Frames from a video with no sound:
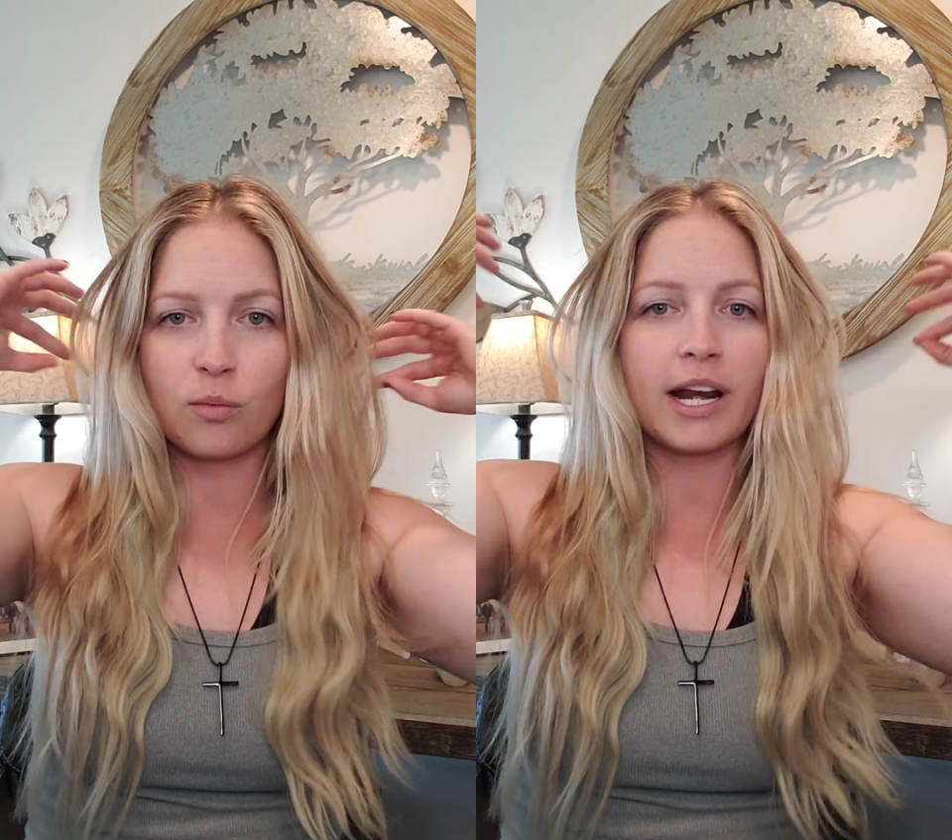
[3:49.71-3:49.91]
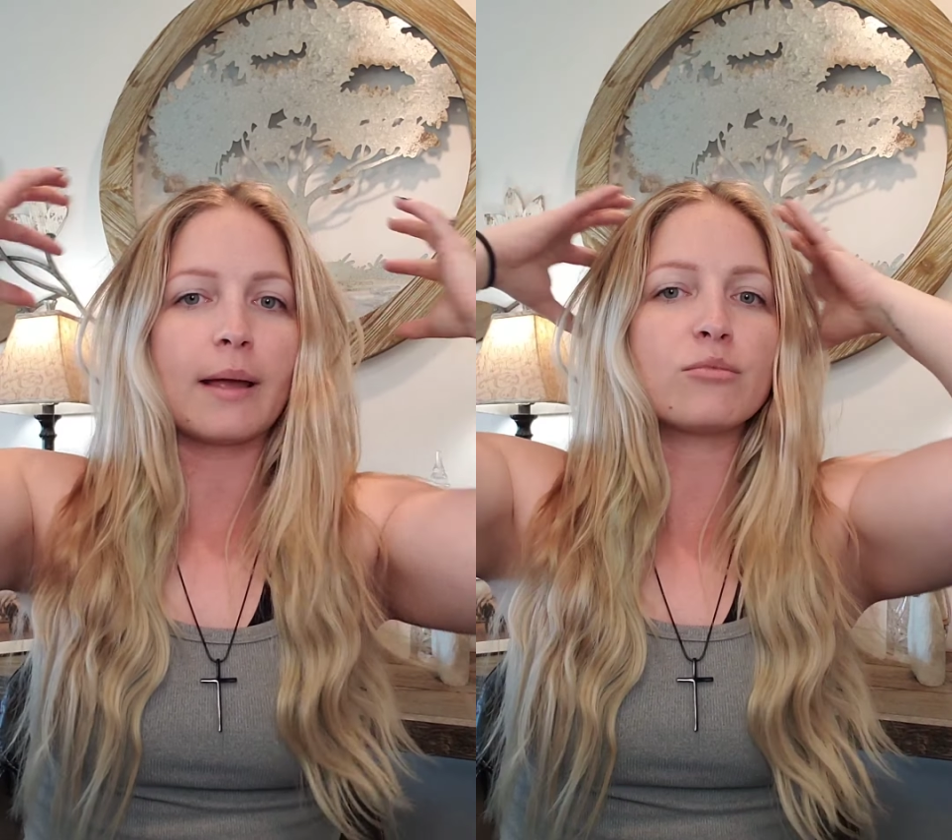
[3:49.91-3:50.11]

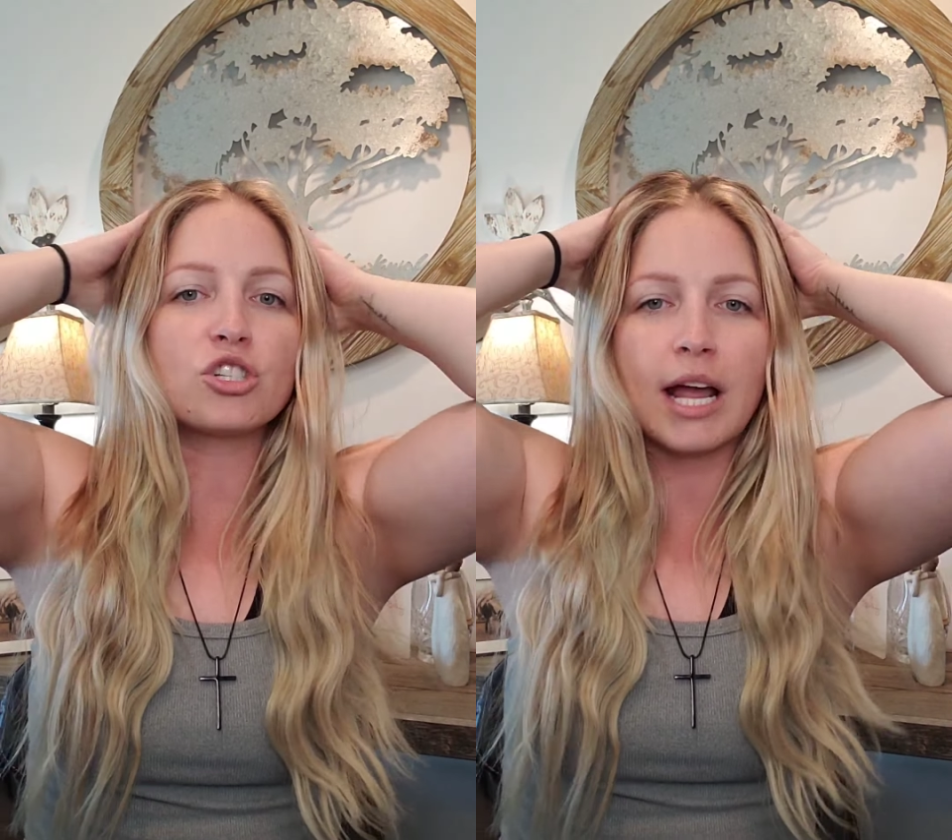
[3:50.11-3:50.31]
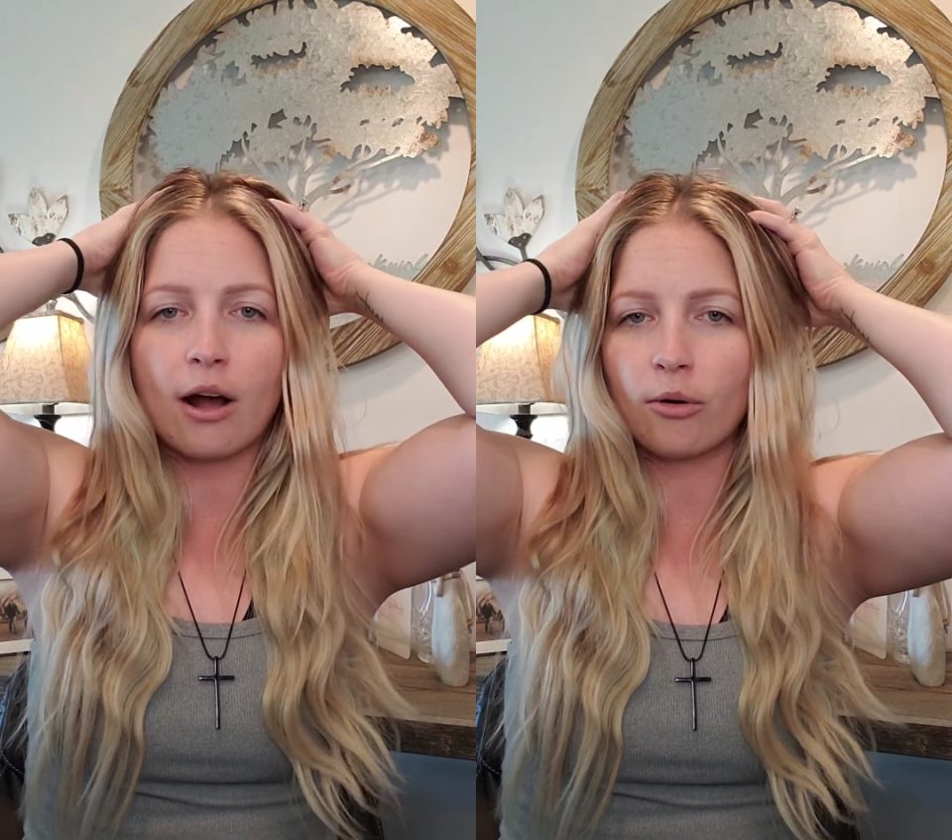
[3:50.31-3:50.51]
when I'm
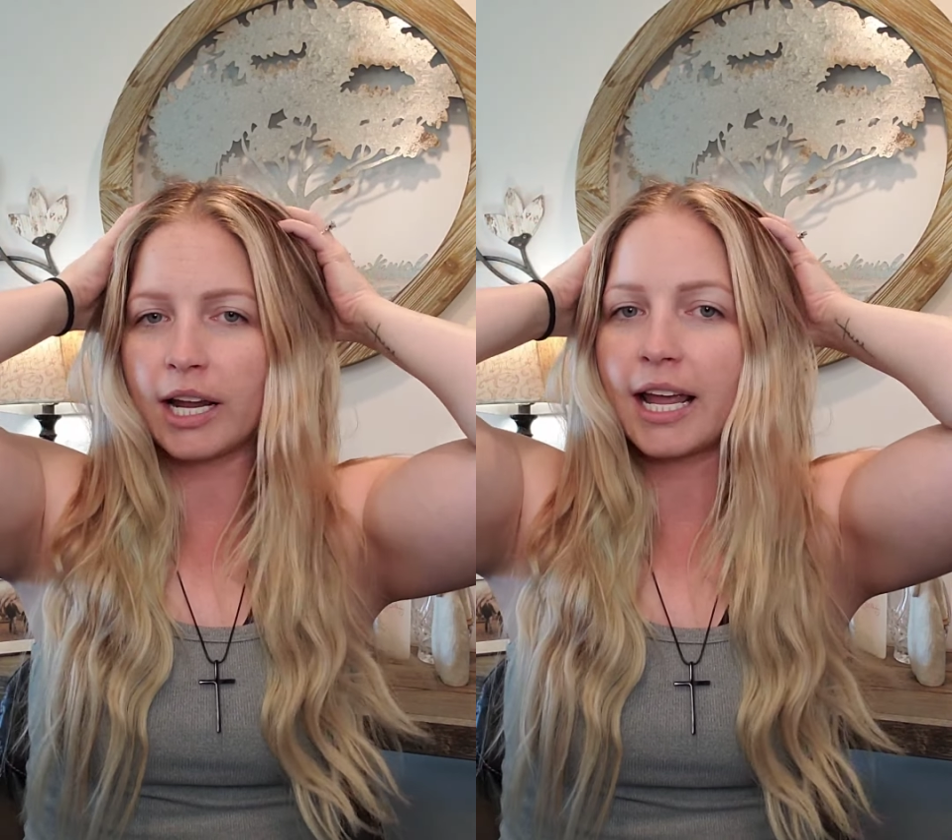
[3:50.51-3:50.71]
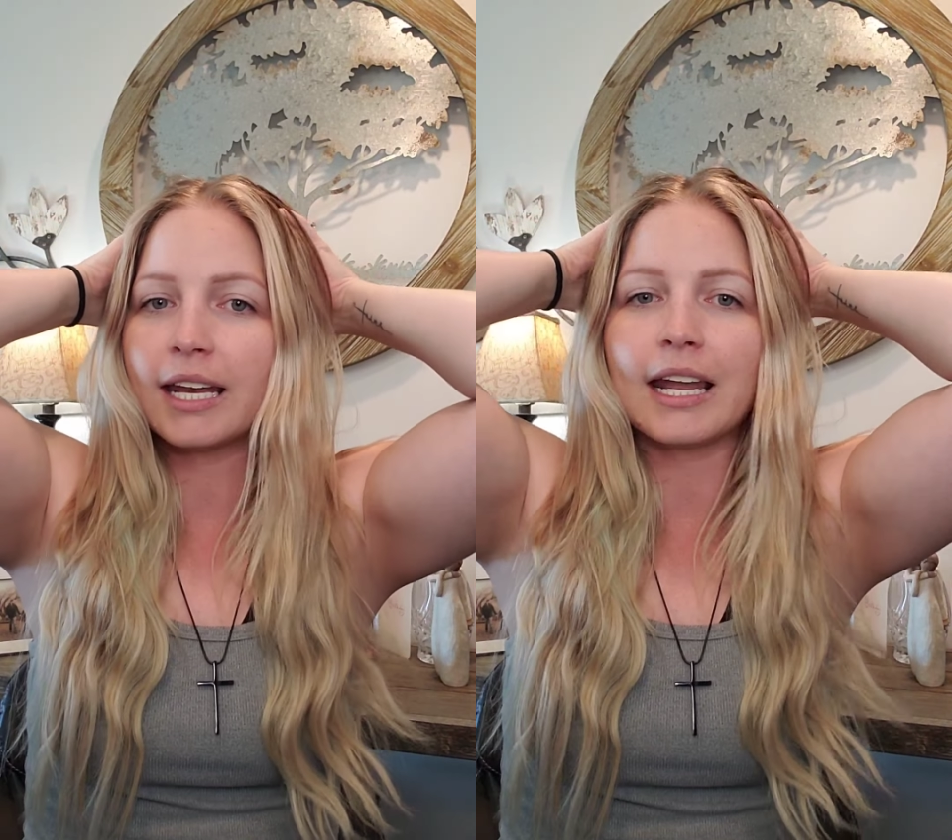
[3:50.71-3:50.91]

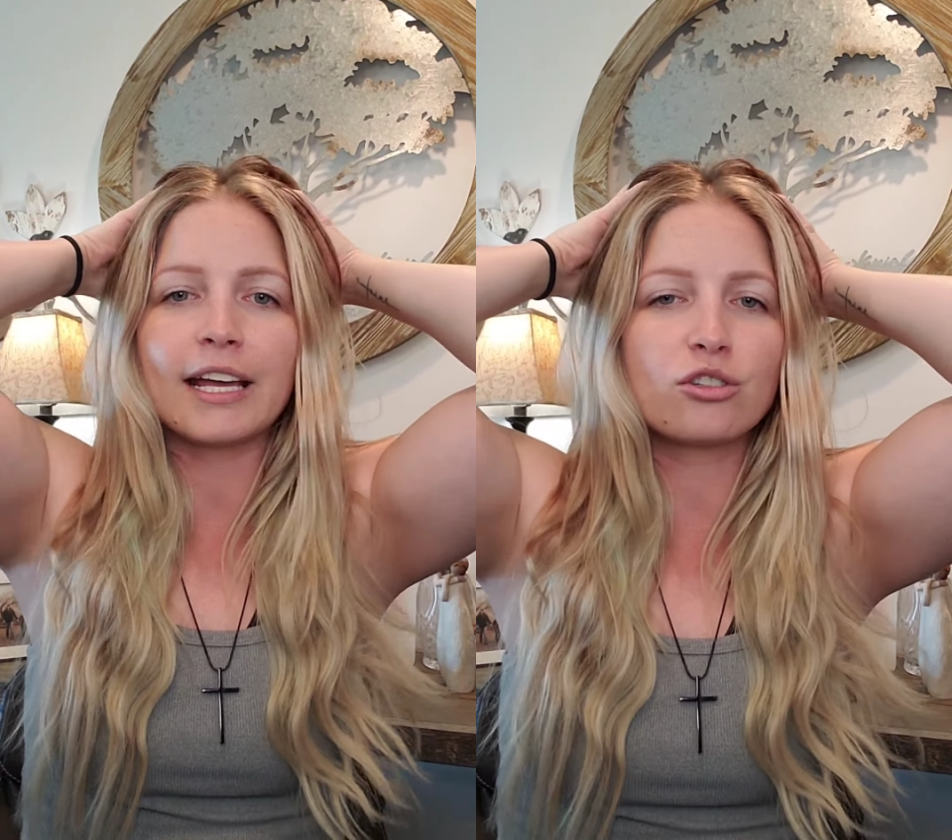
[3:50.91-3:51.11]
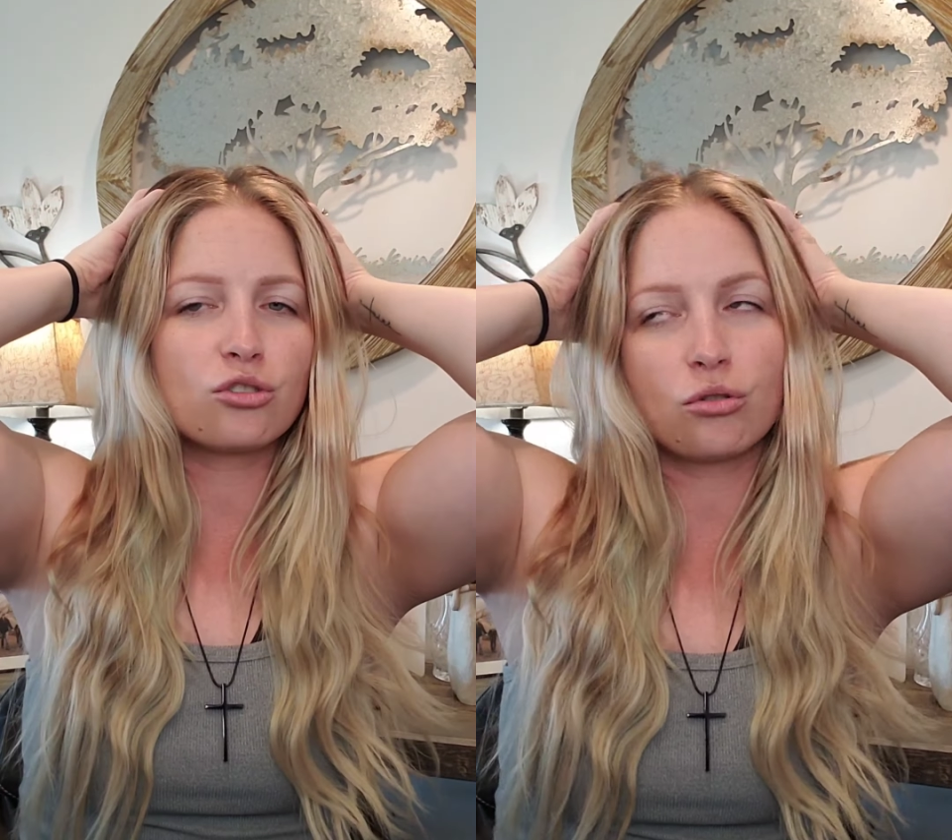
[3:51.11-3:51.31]
showering and
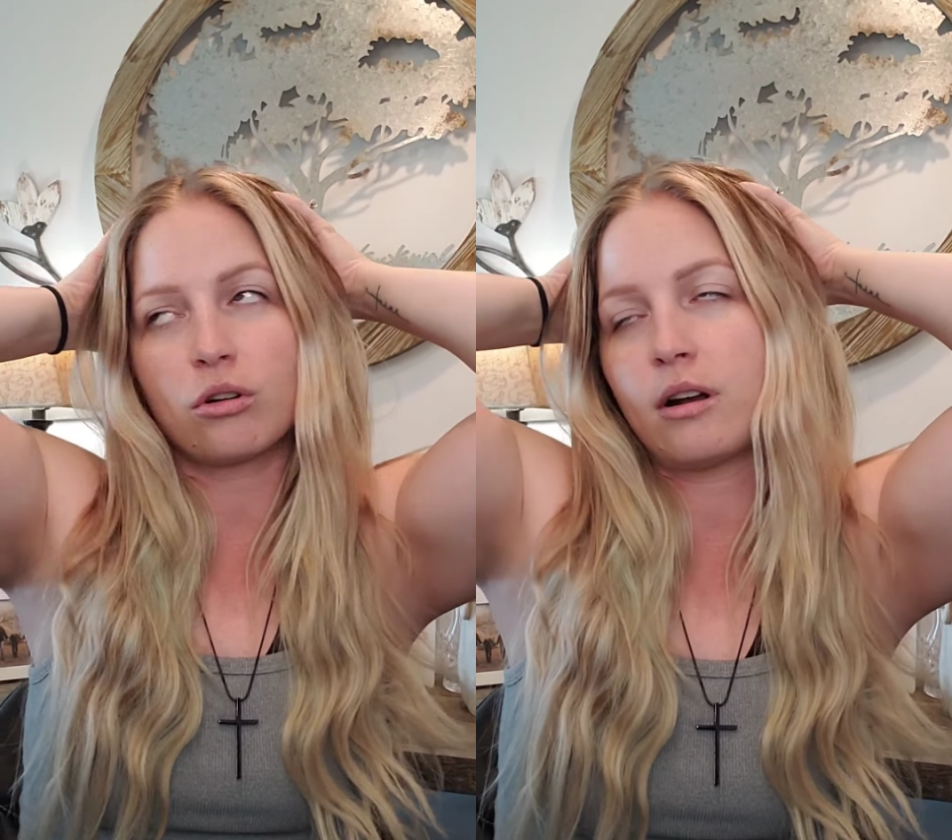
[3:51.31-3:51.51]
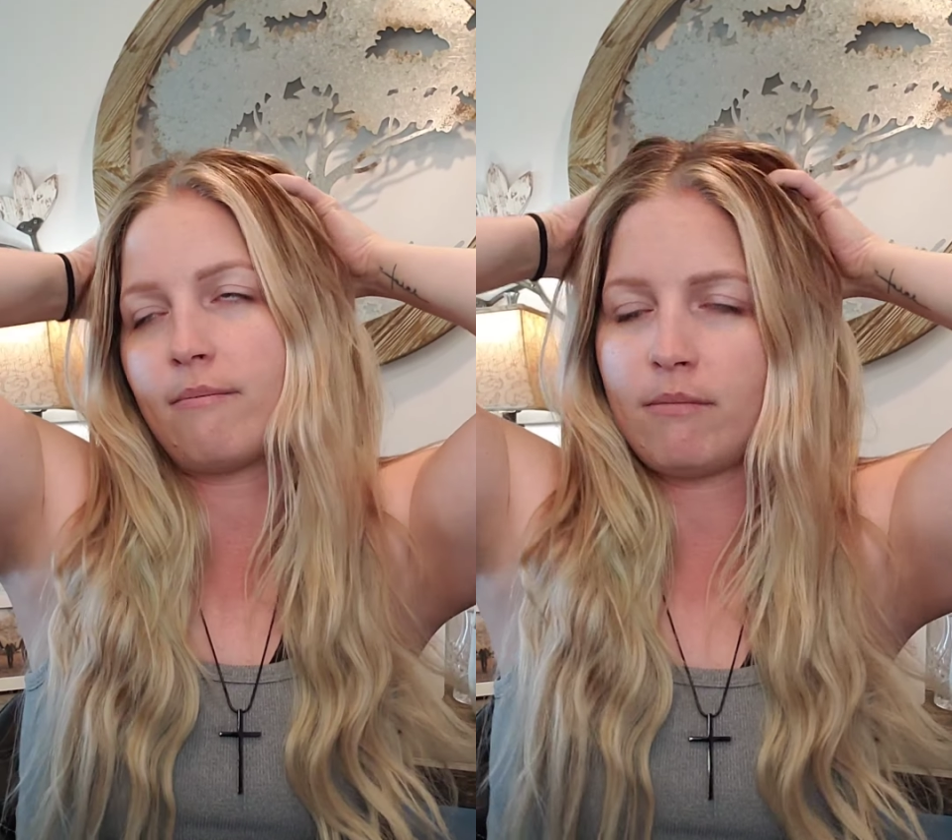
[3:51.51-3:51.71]
like
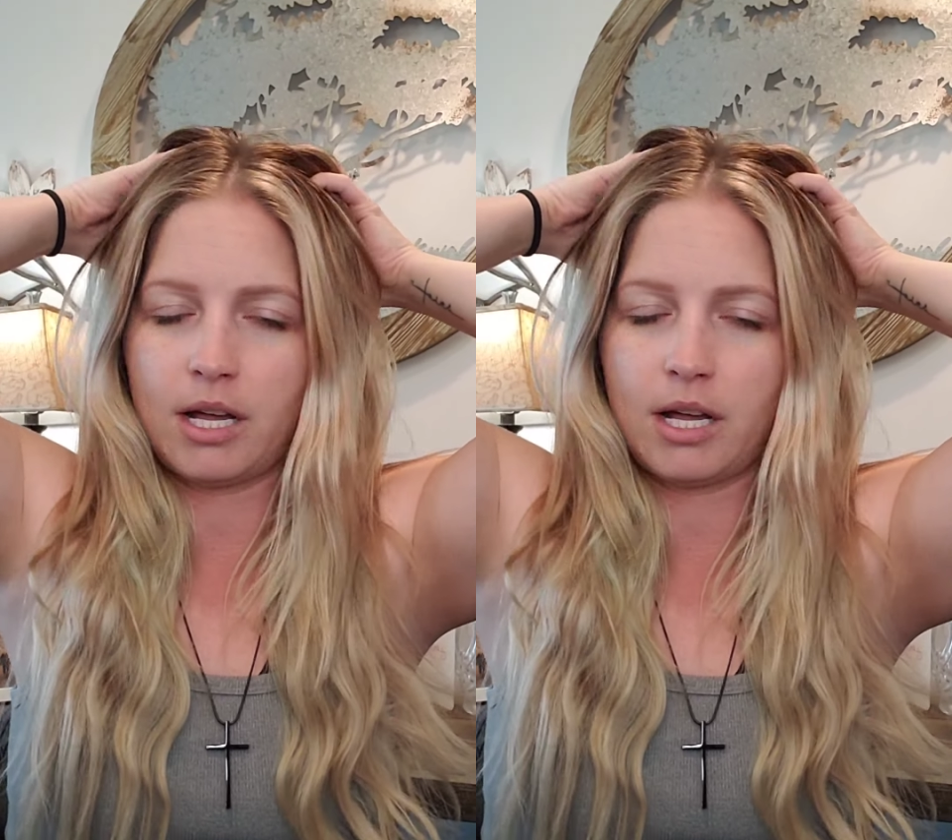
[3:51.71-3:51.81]
scrub